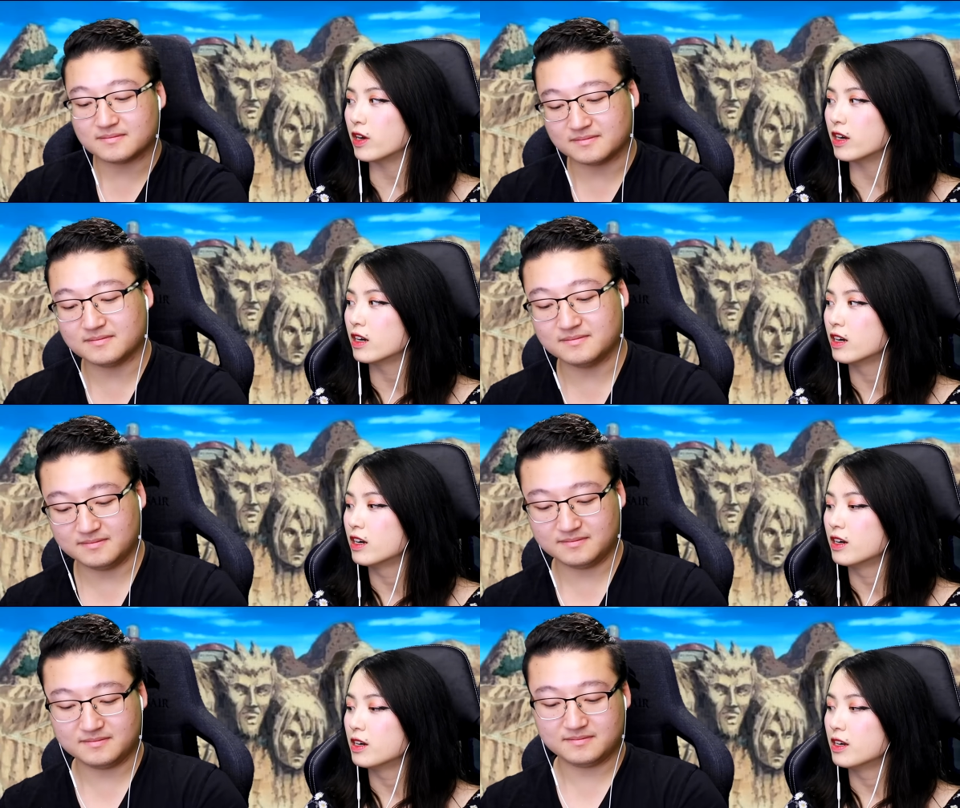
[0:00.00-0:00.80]

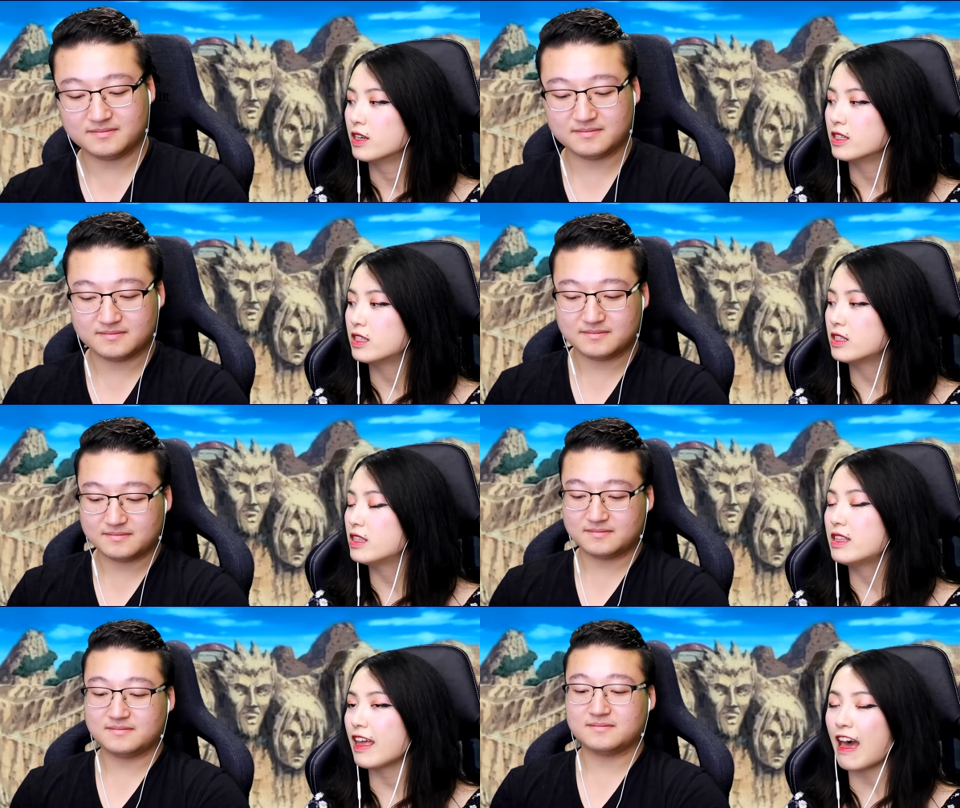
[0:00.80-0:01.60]
Speaker 1: Mm-hmm
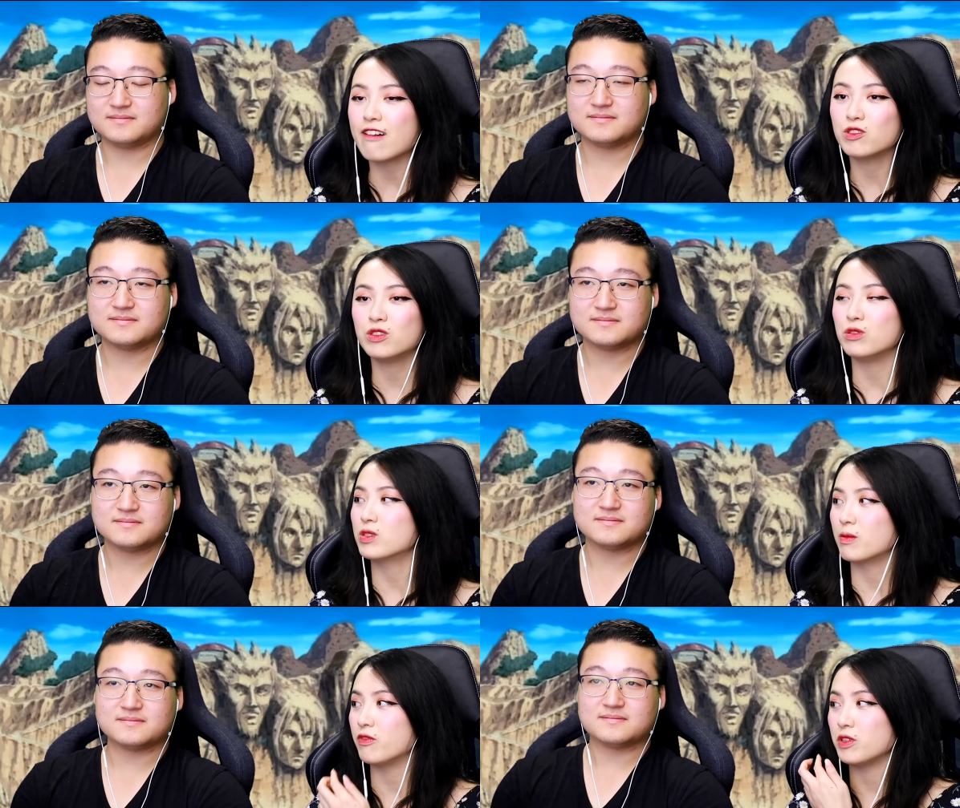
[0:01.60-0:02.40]
they have to do
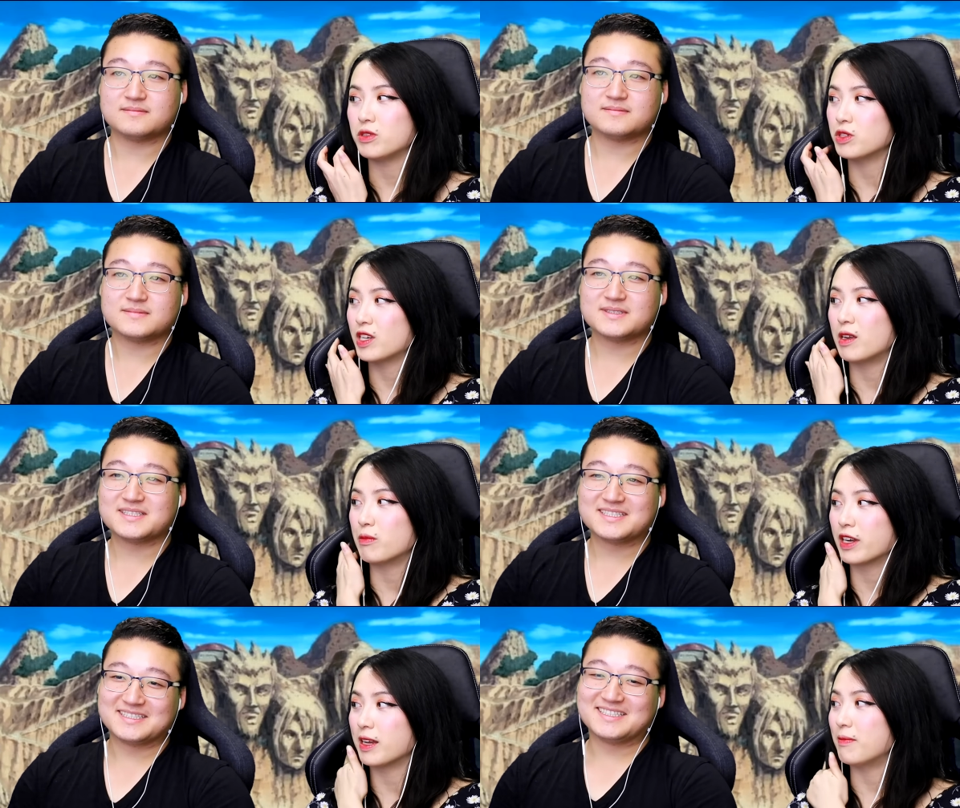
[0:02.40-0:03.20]
some voodoo shit and
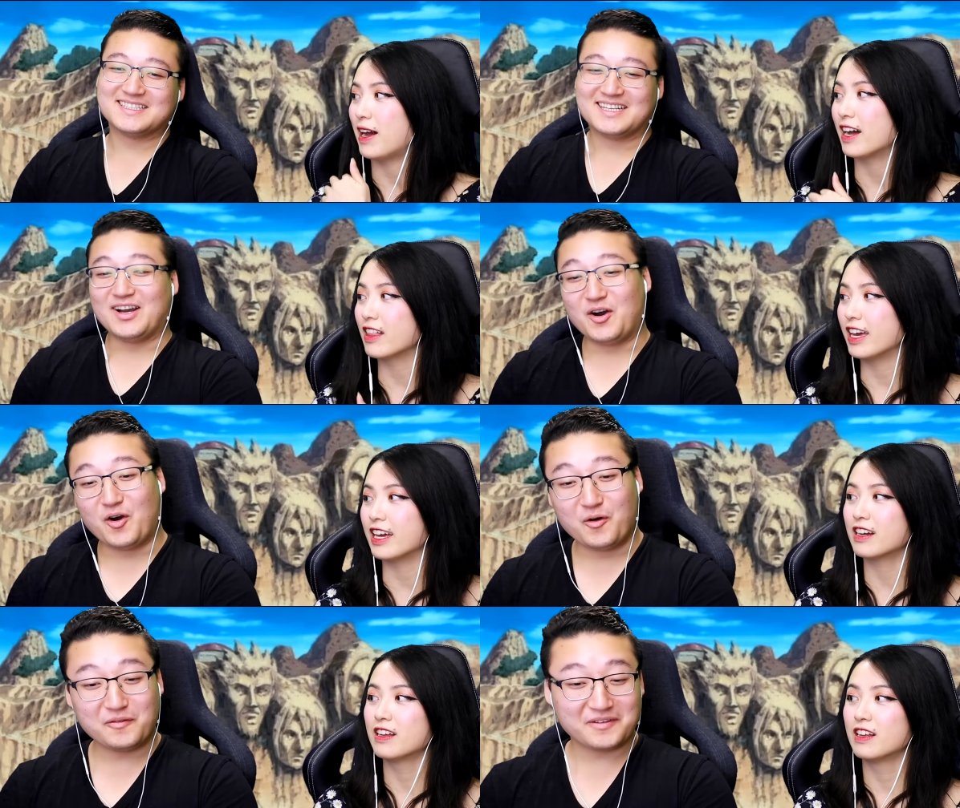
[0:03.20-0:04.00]
bring him back. Like
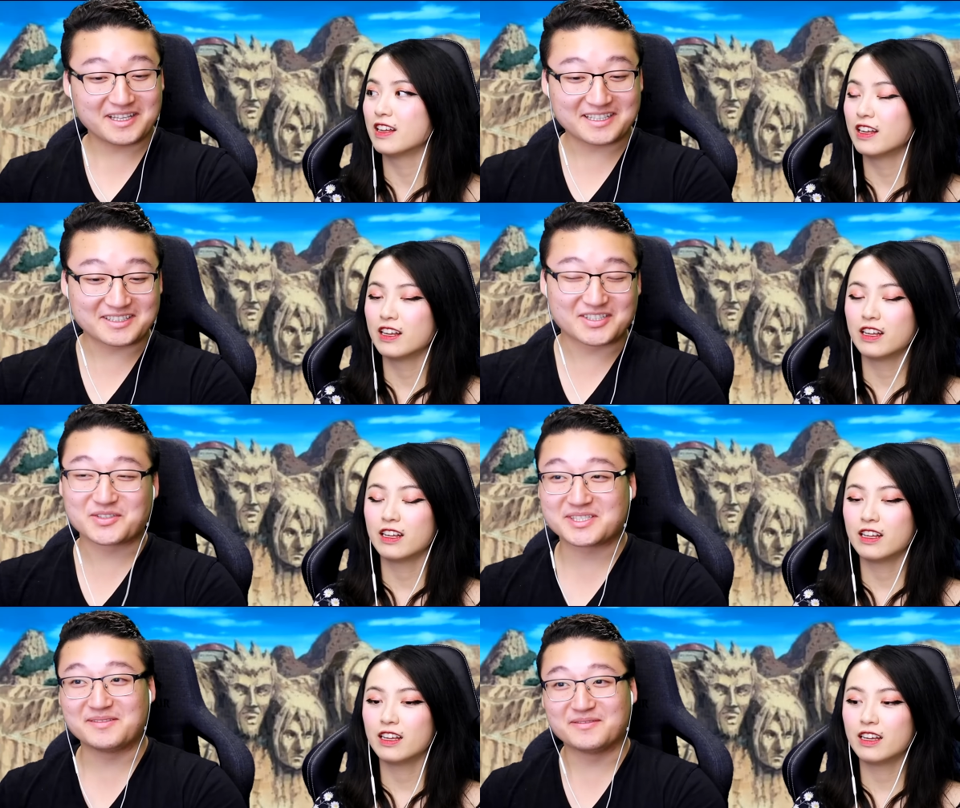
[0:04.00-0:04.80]
hopefully
Speaker 2: they
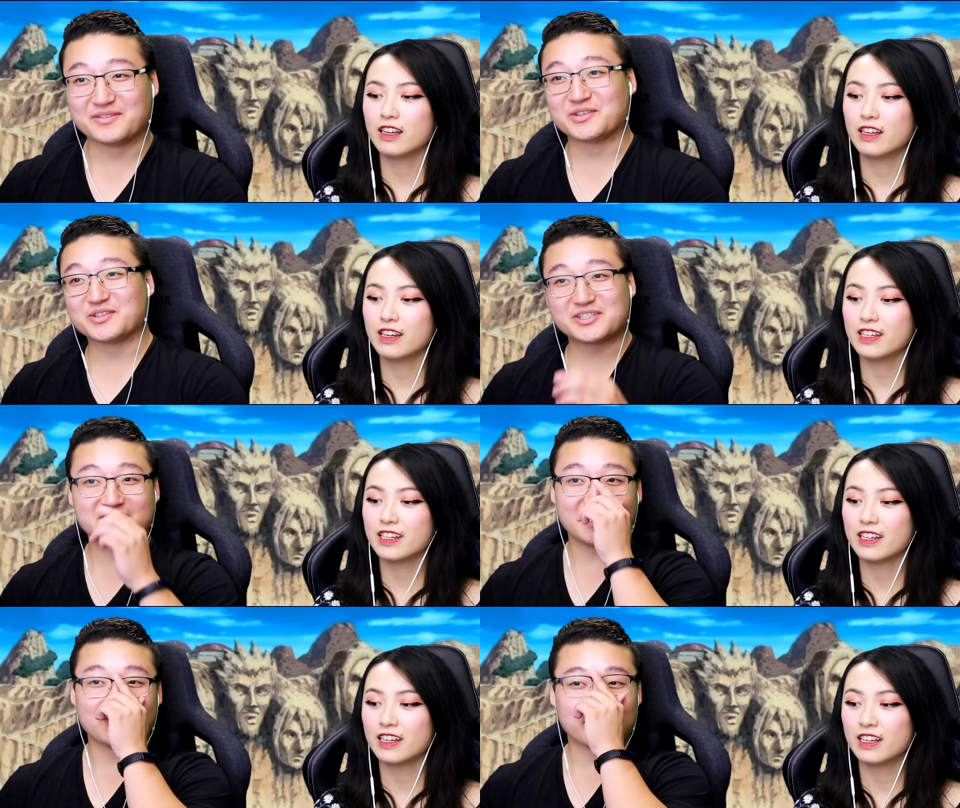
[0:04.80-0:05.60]
do some voodoo
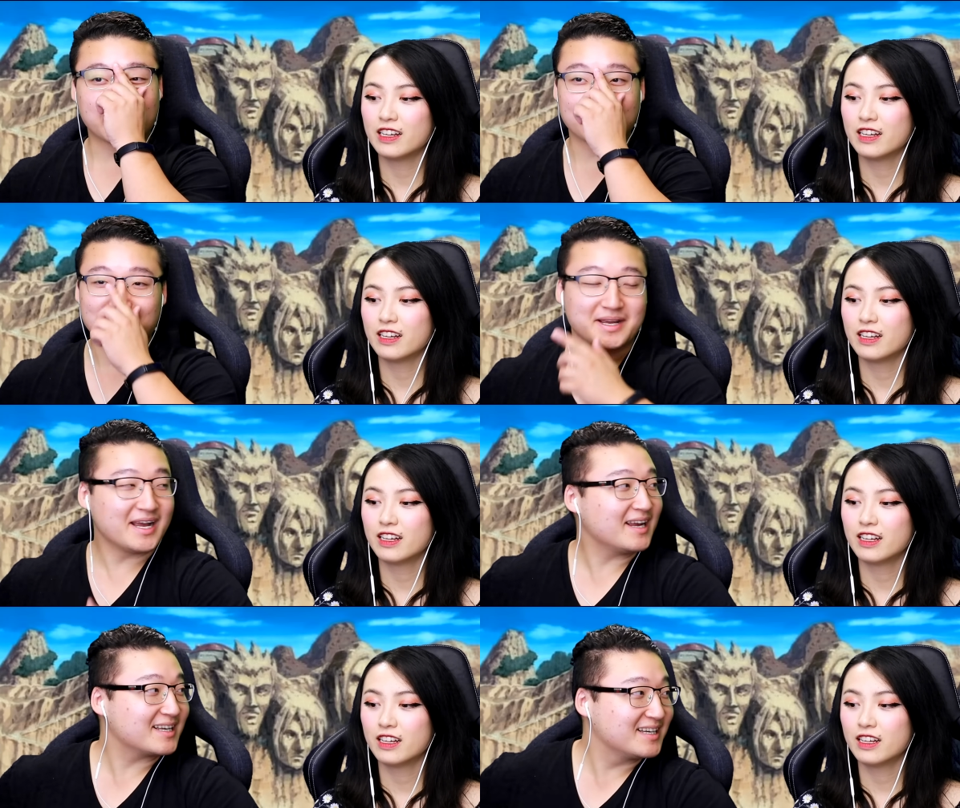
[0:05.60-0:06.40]
shit and bring him
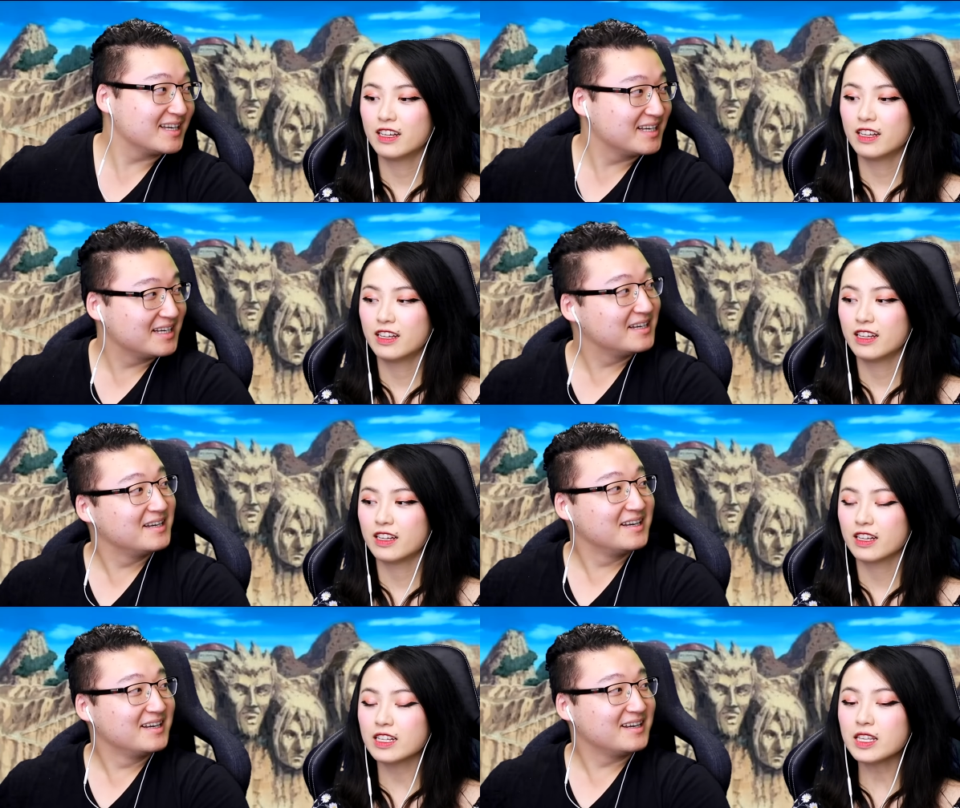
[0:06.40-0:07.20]
back.
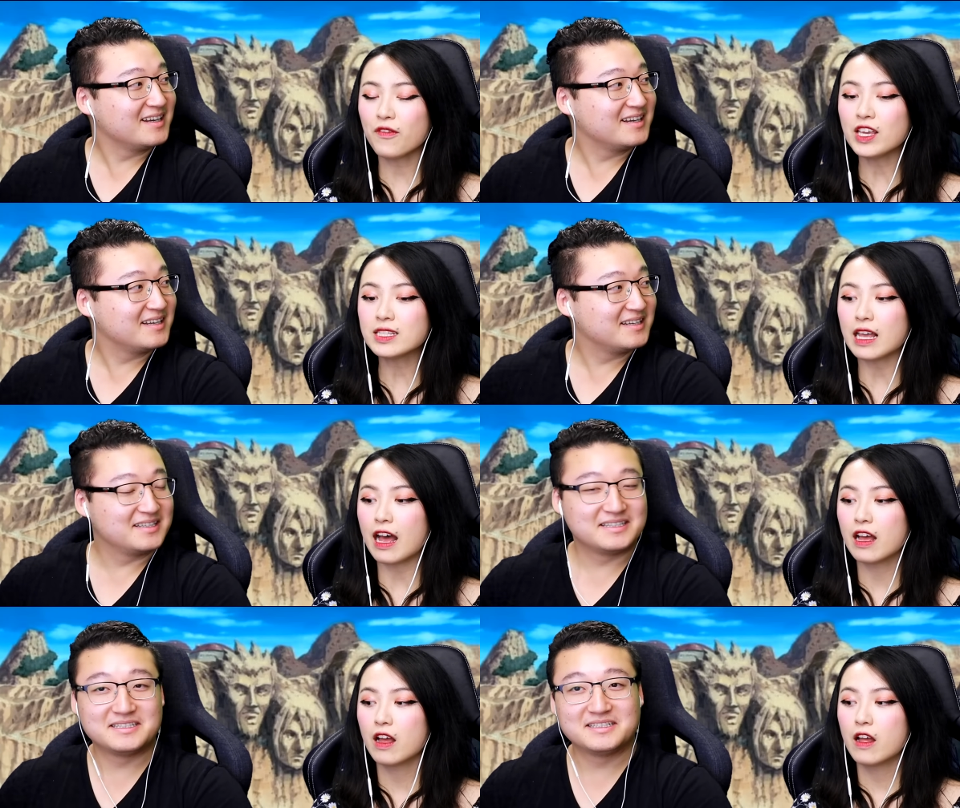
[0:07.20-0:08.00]
Speaker 1: Cause if he's,
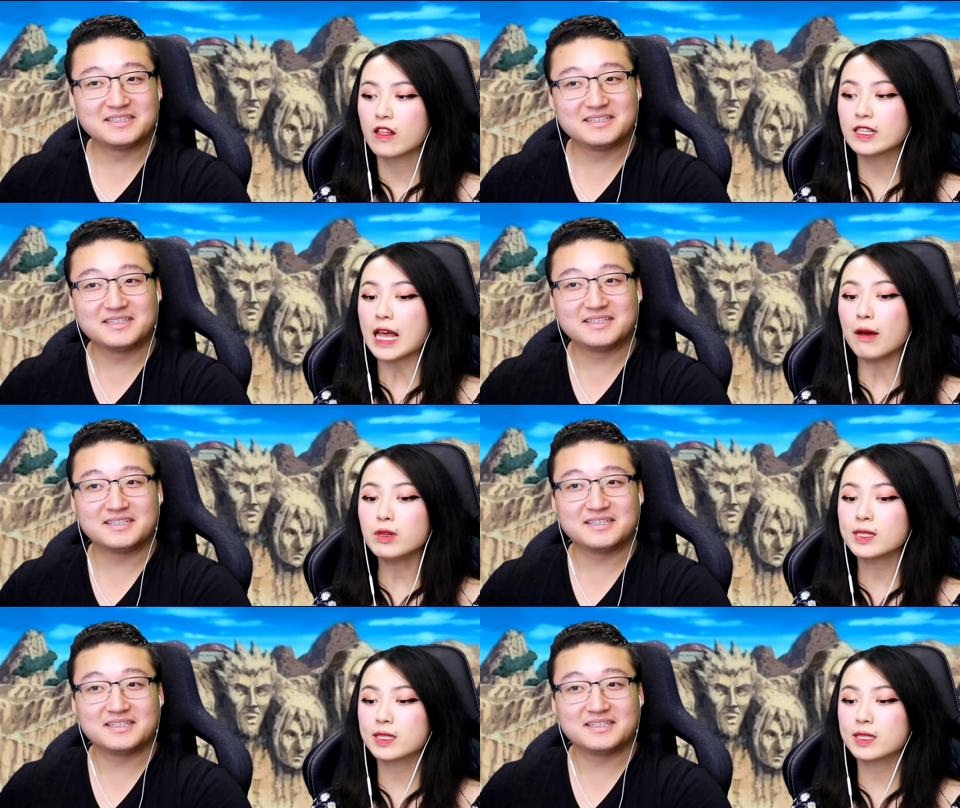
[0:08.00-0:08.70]
cause I was